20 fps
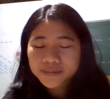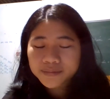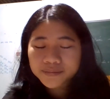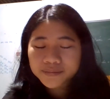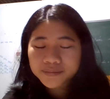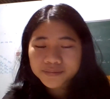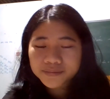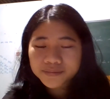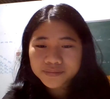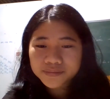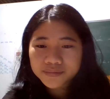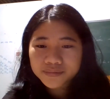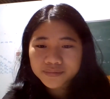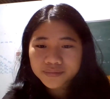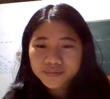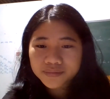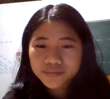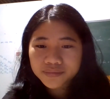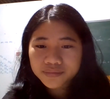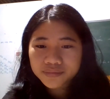
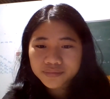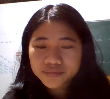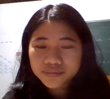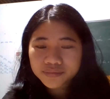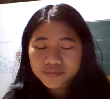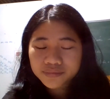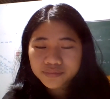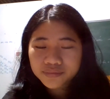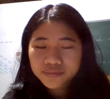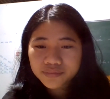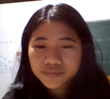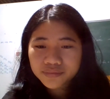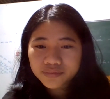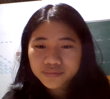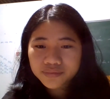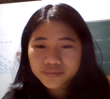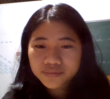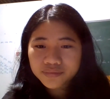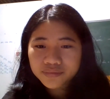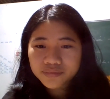
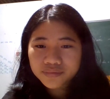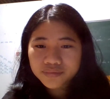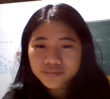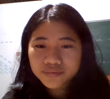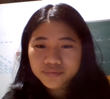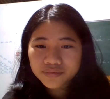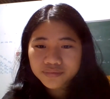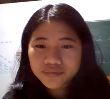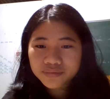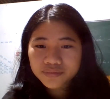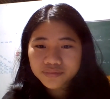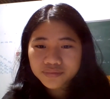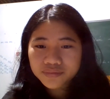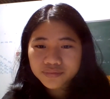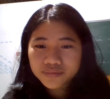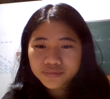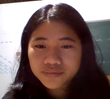(no one is talking)